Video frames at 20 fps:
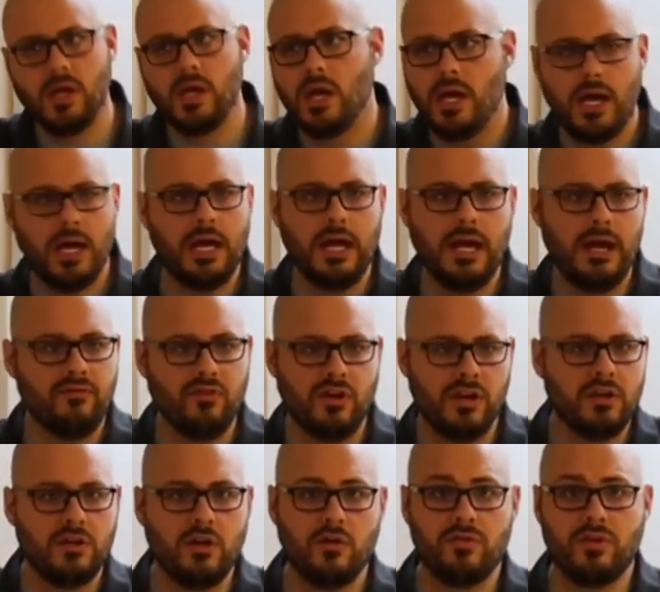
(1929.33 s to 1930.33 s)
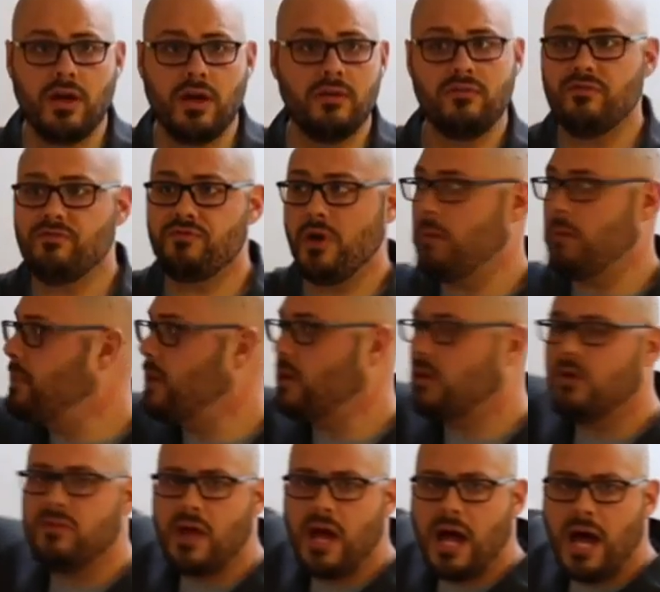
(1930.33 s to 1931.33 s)
Uh, every, you know, the, up here
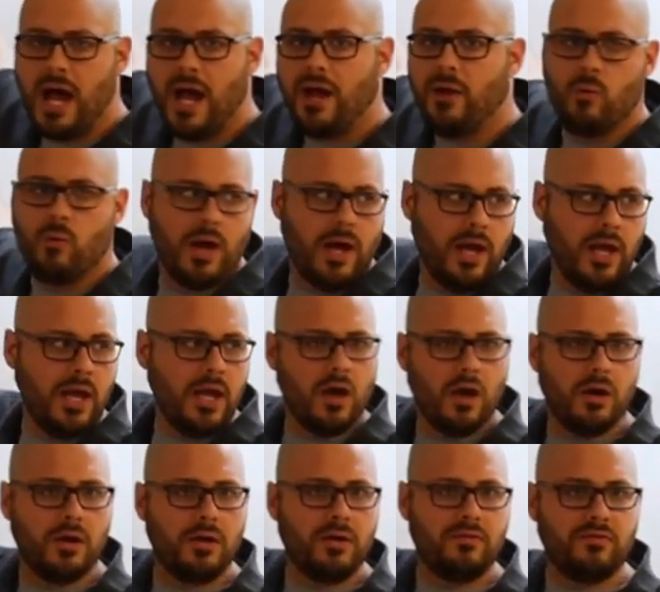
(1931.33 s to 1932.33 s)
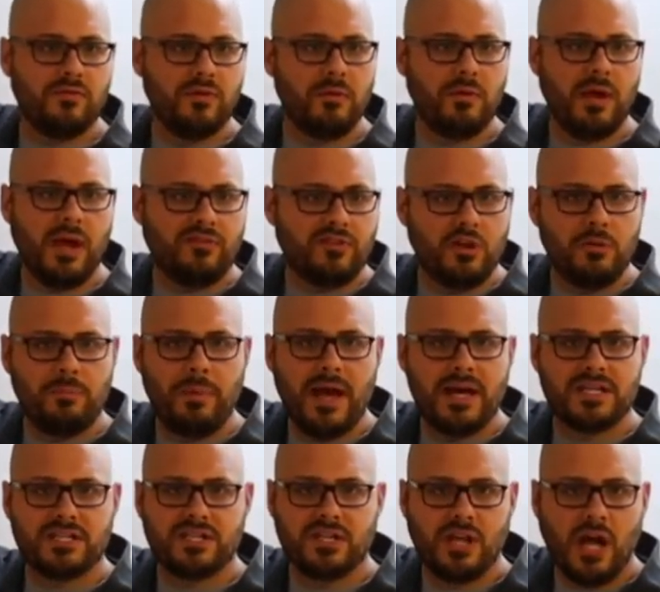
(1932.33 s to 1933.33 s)
on the highway, uh, if, if, after you
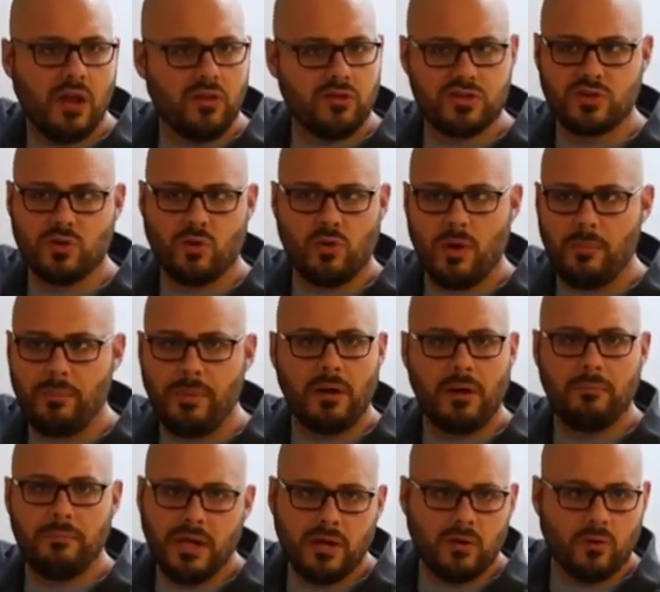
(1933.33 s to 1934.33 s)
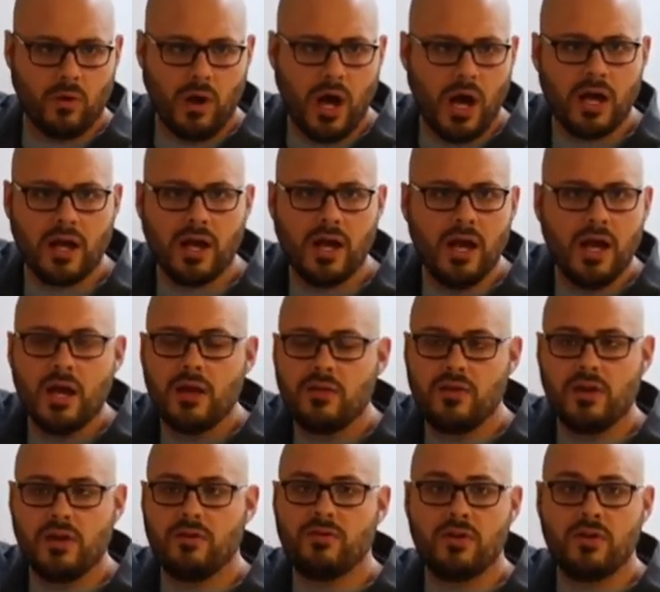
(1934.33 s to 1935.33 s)
pass the dollar store up there in Big Rock,
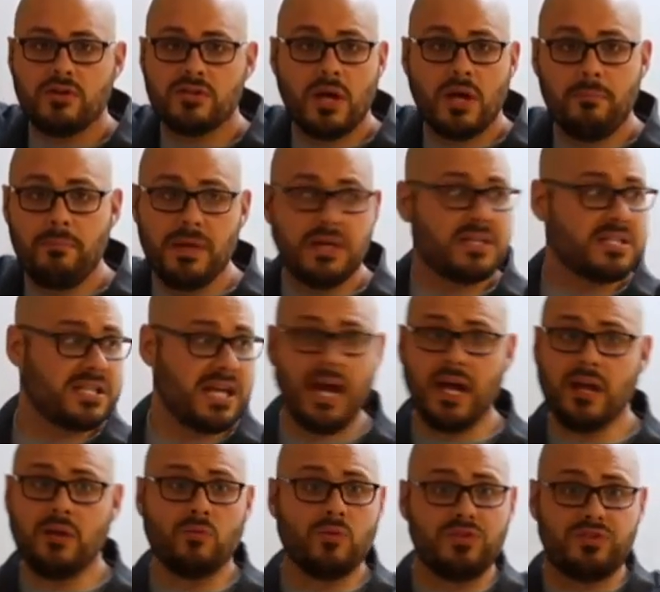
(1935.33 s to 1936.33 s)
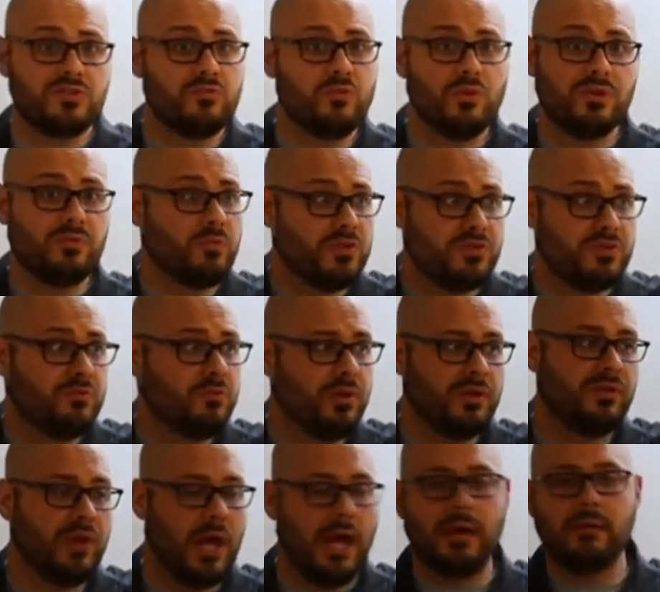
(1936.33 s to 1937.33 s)
there, there's a big sign with with with,
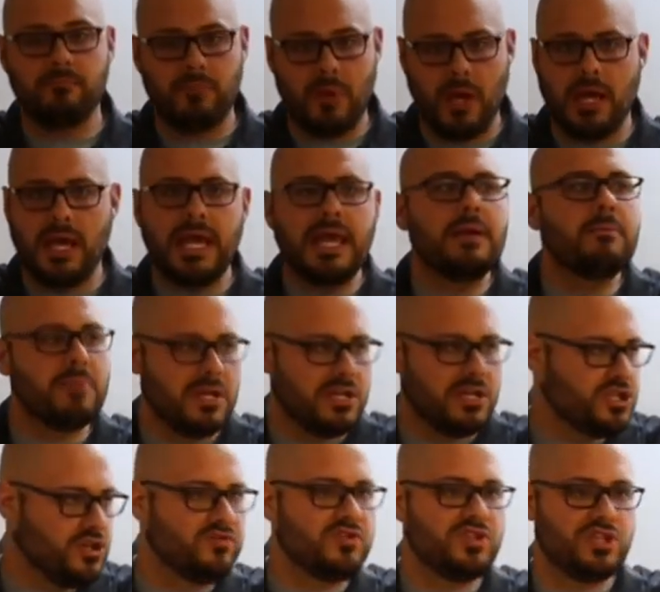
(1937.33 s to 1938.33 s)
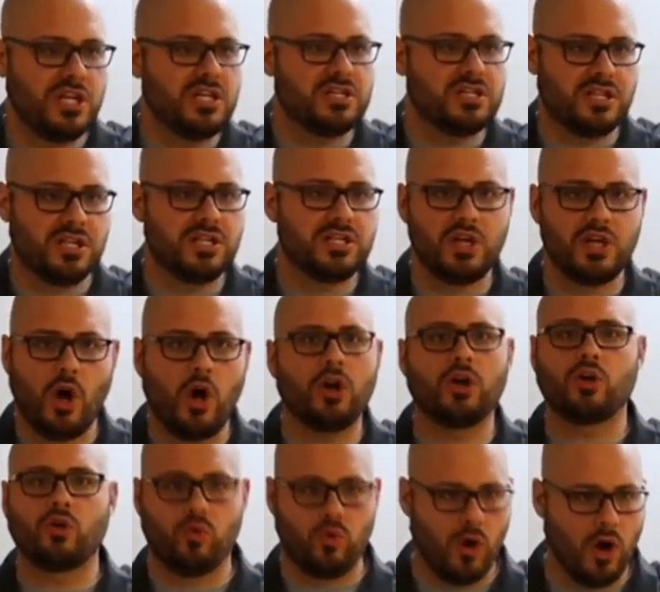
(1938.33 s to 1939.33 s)
with a, a image of Jesus on a
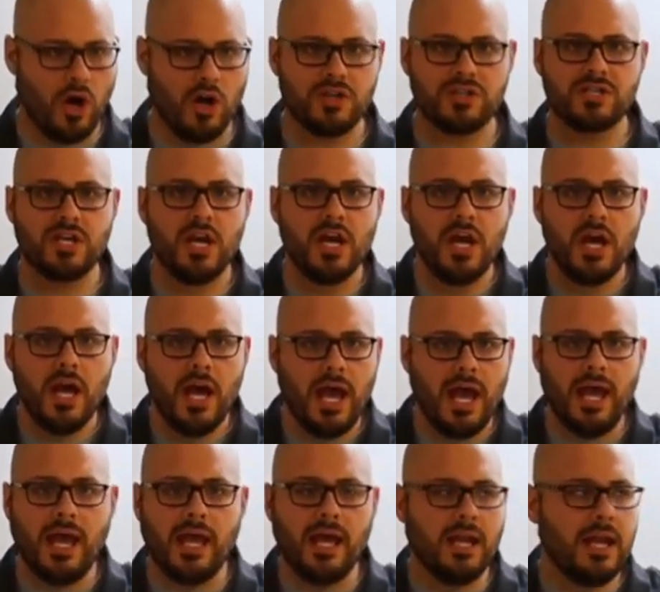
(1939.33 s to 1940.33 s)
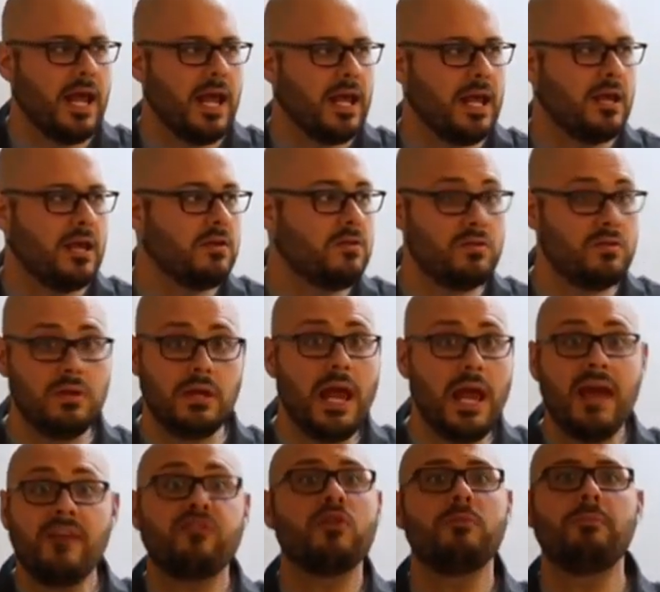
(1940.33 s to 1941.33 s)
cross, and, and
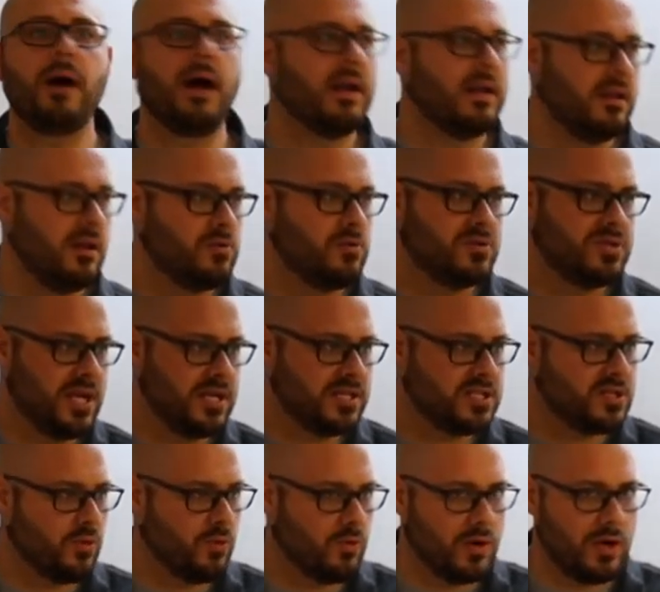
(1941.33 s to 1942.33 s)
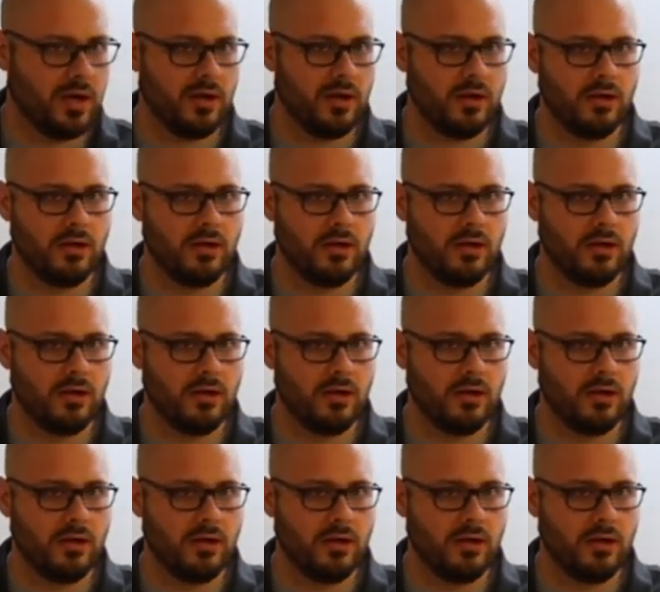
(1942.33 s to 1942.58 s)
everybody knows that story.